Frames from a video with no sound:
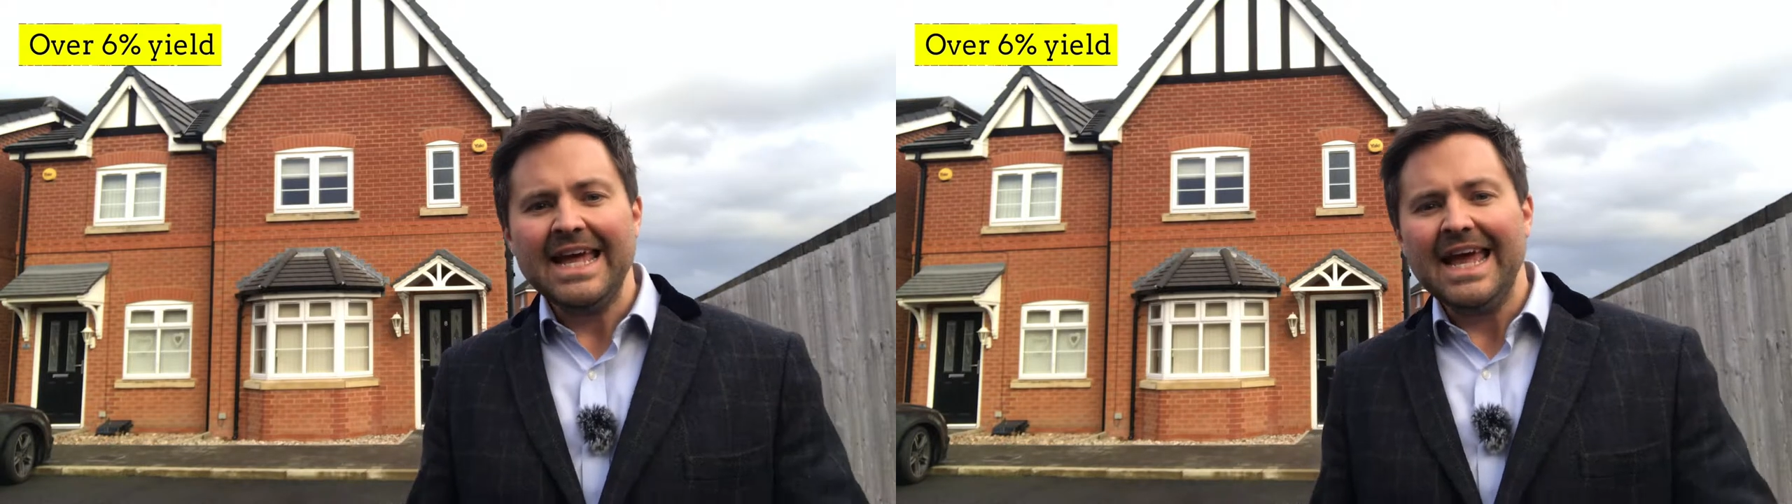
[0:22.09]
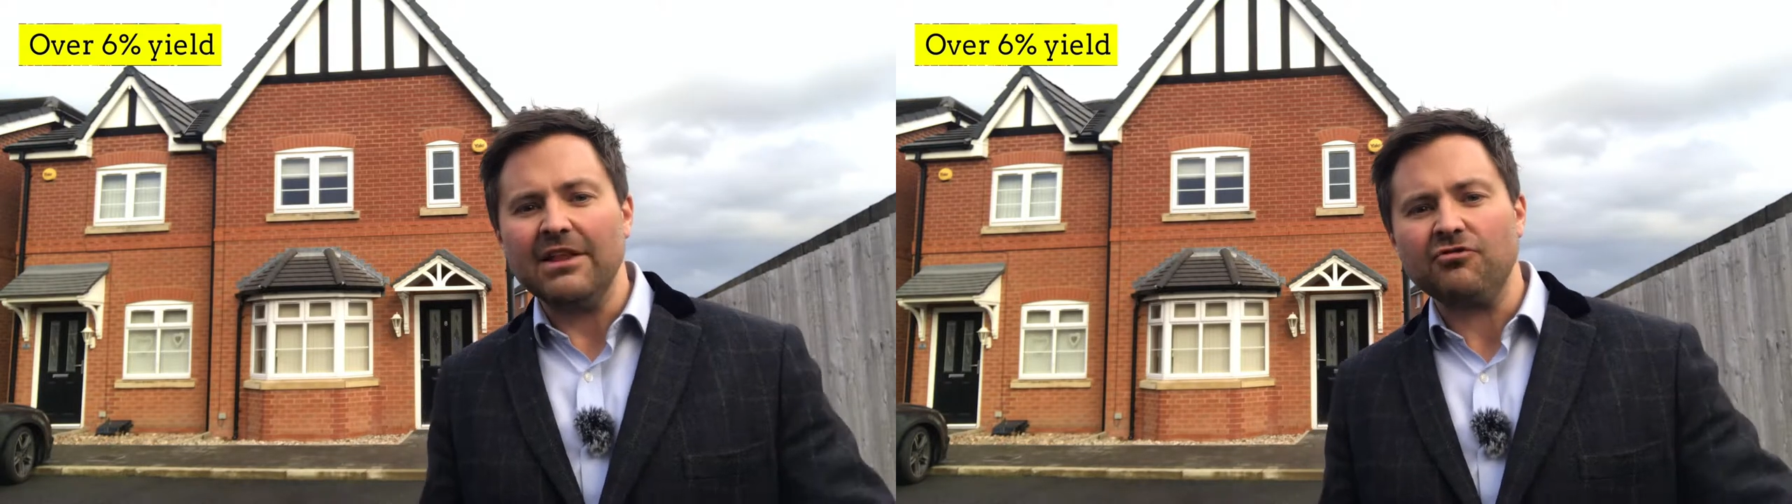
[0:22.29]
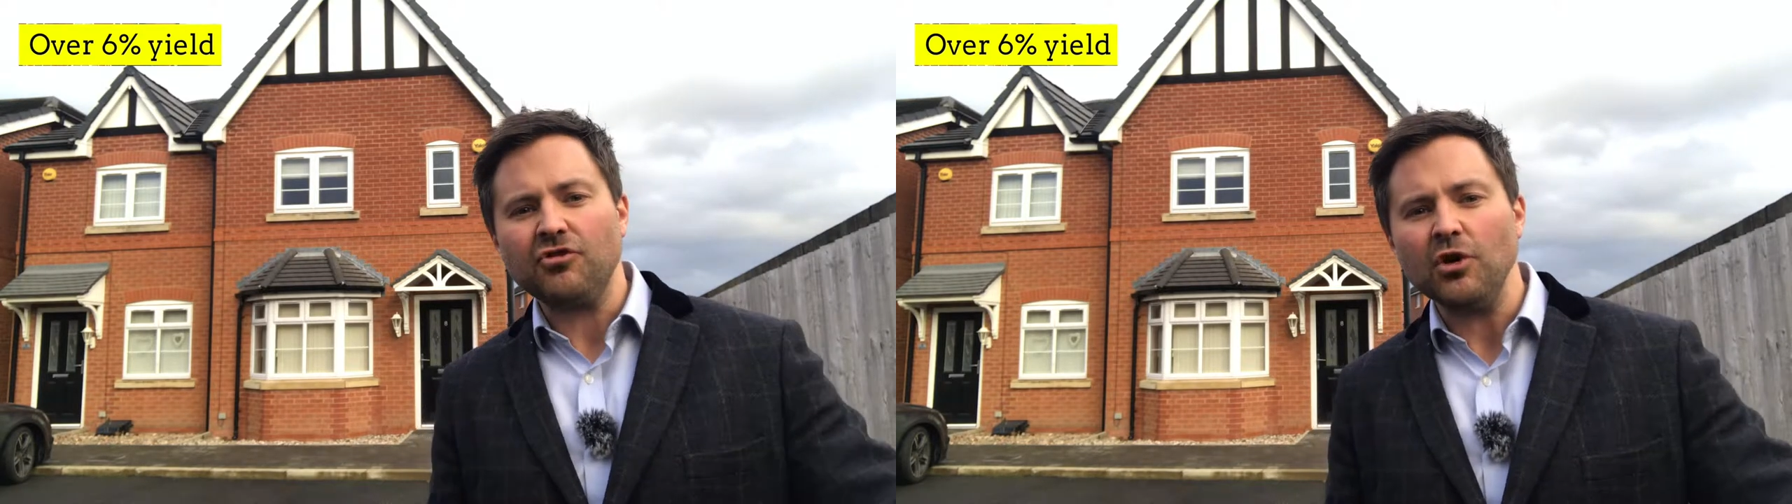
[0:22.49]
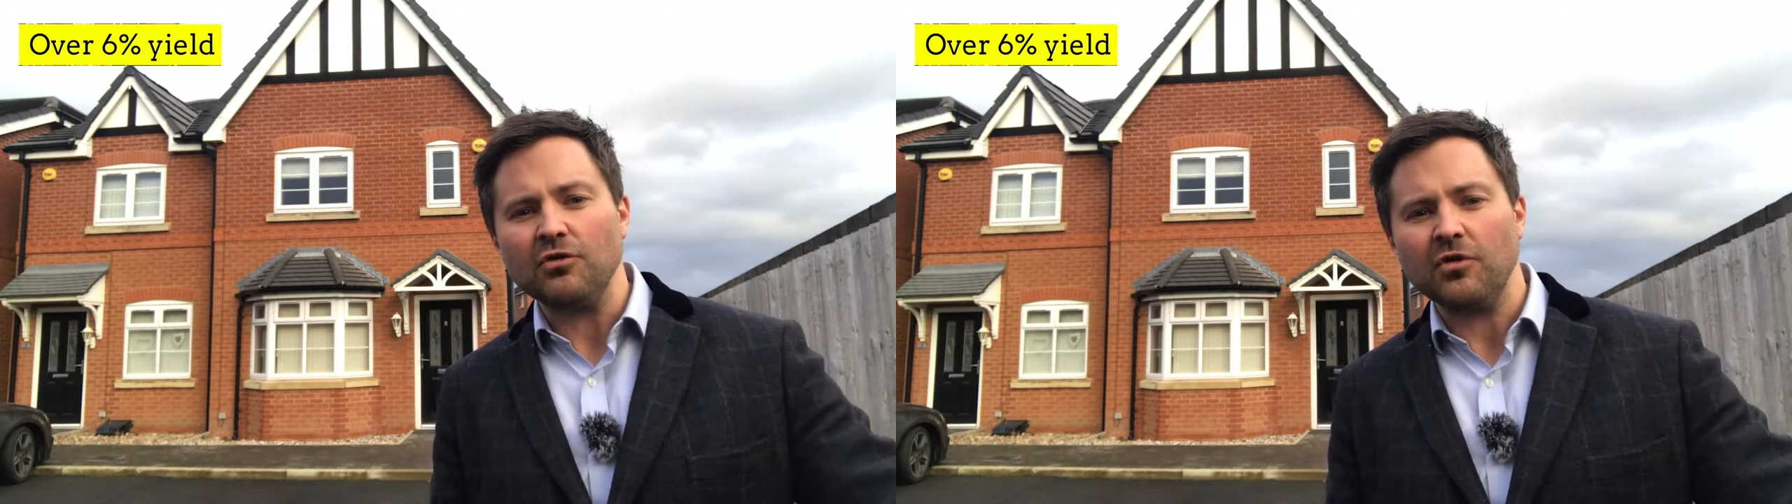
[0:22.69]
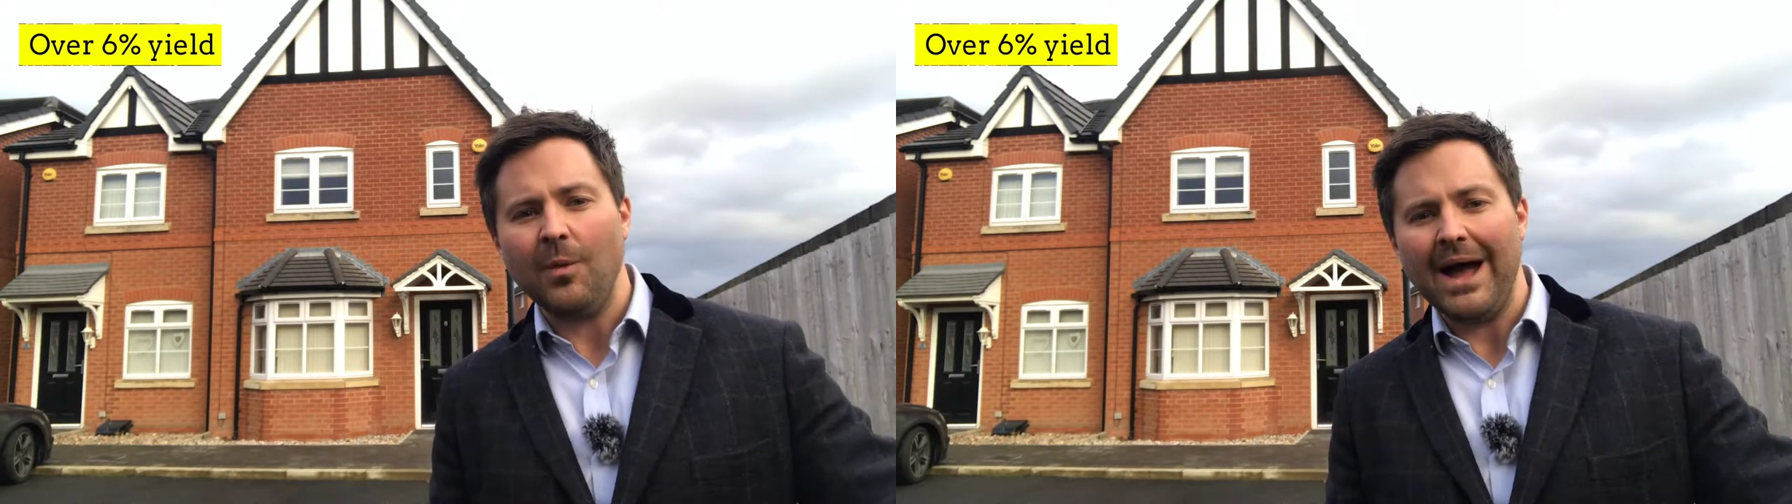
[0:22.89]
It's
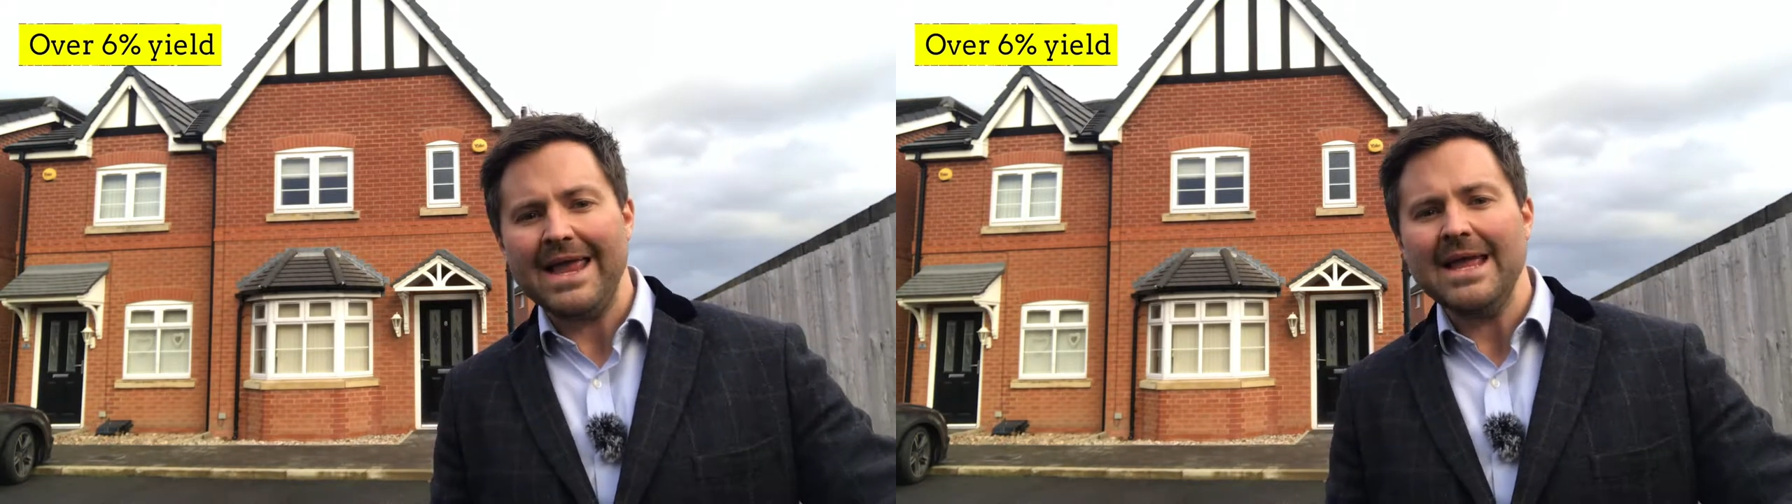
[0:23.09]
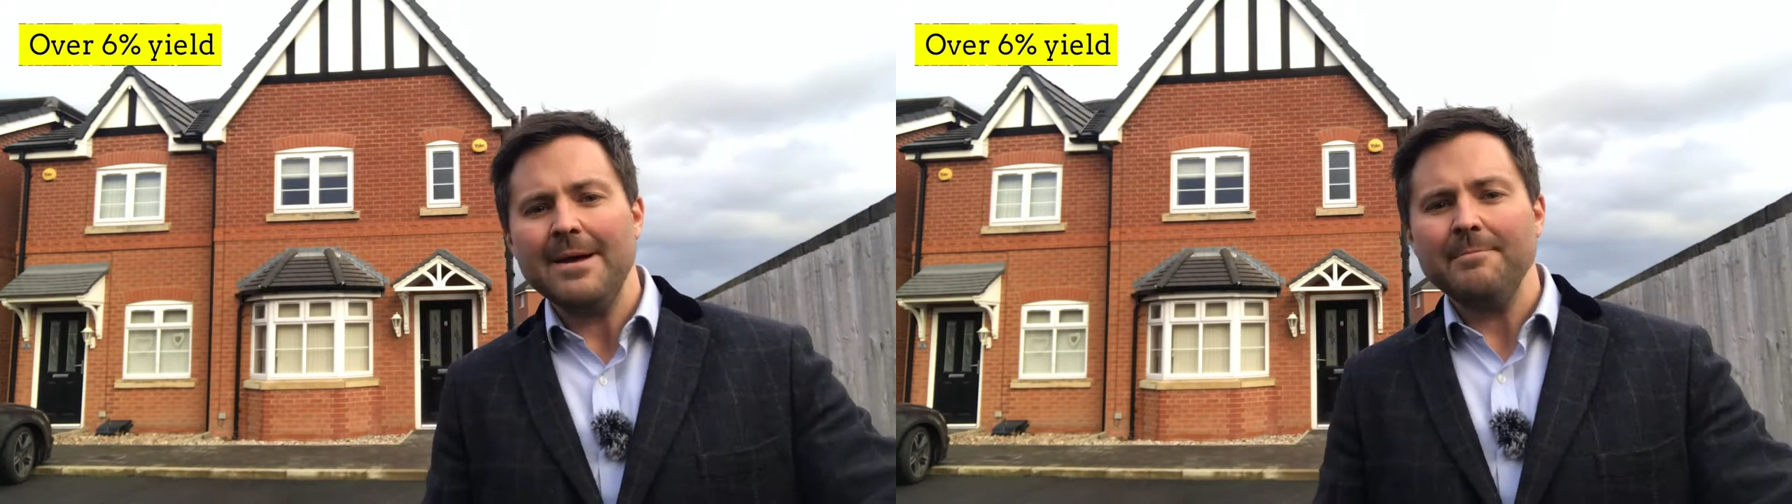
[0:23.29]
tucked away